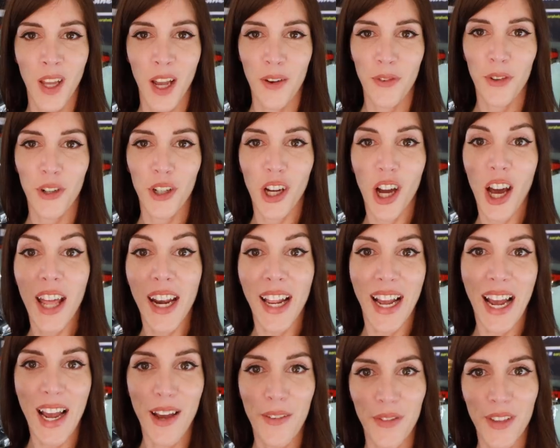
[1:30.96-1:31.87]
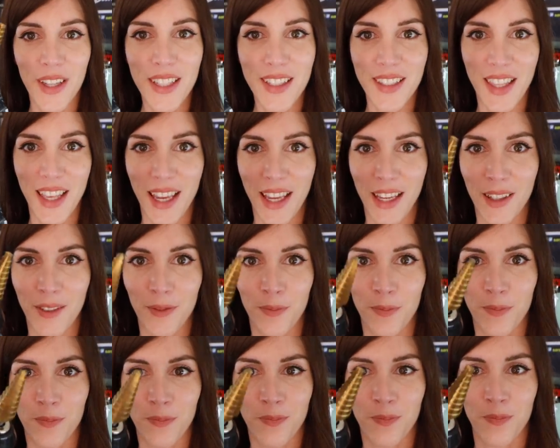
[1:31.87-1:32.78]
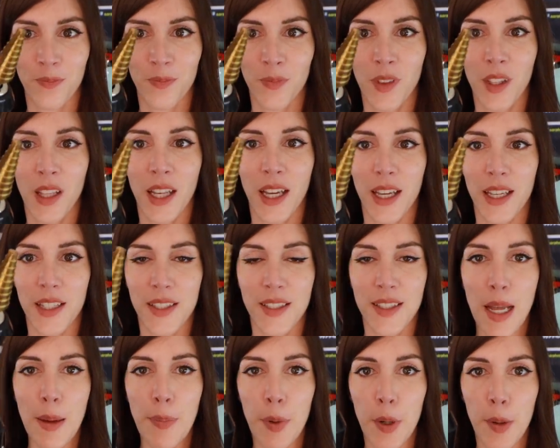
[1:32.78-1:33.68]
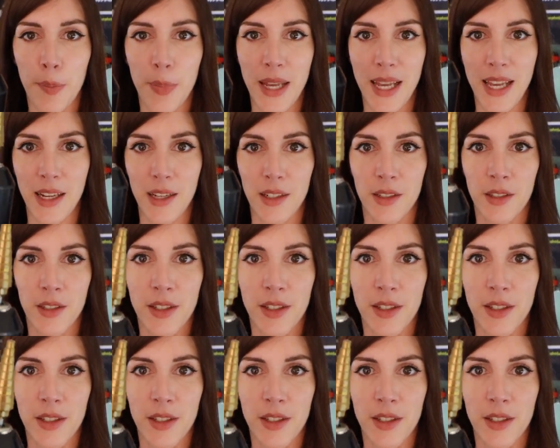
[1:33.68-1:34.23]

I forgot I have this thing, the stepper bit.